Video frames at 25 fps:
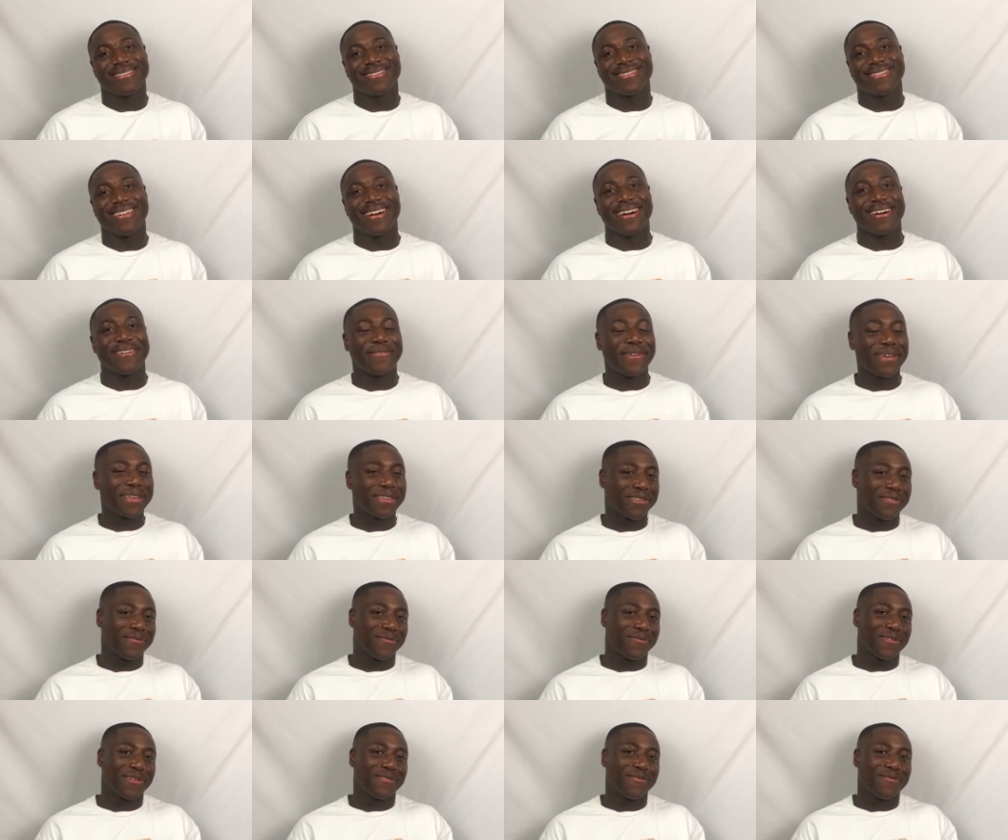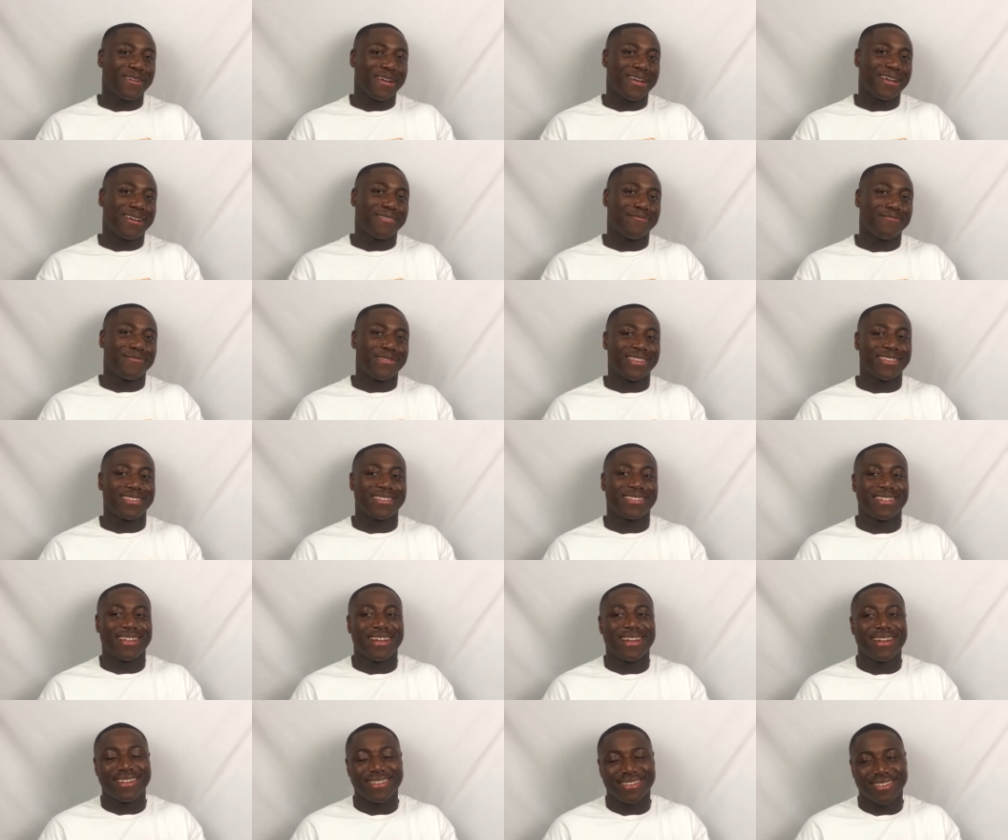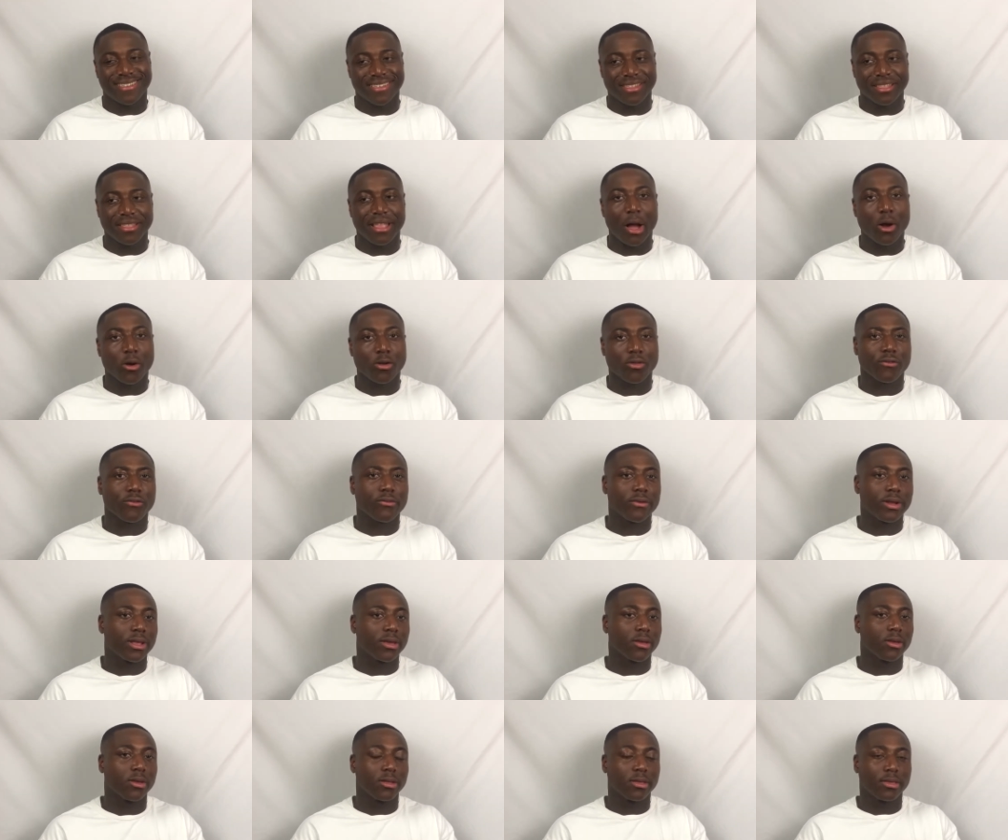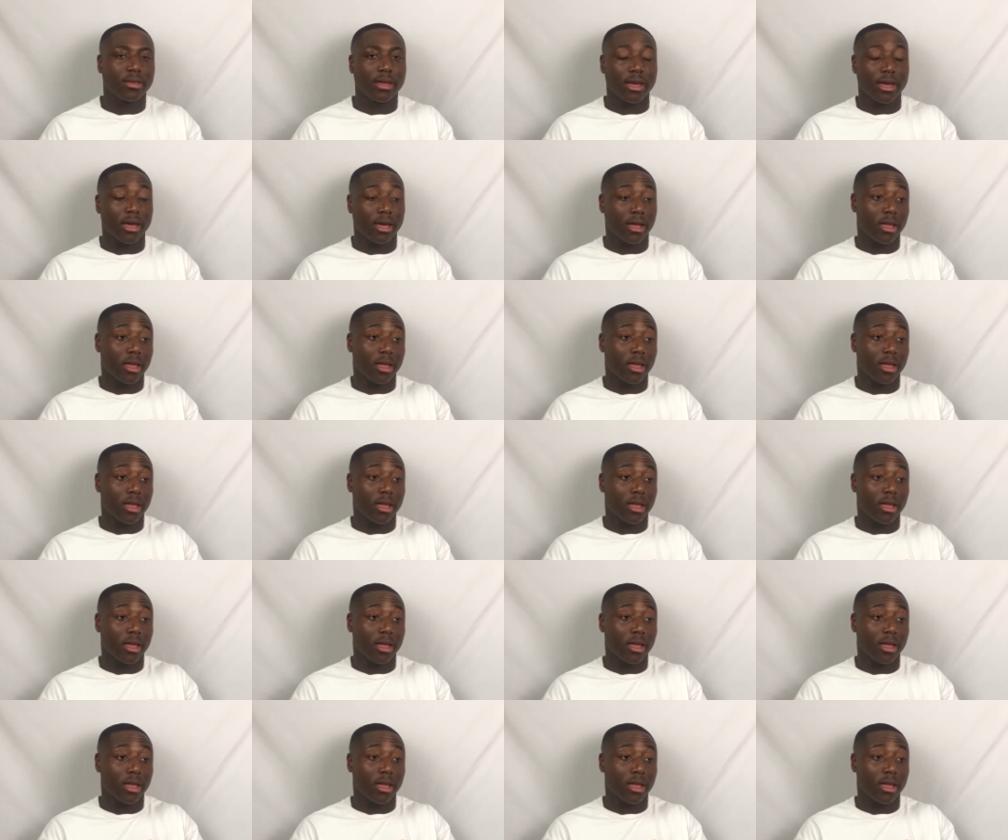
Now, thank you for inviting me. That was a really good day,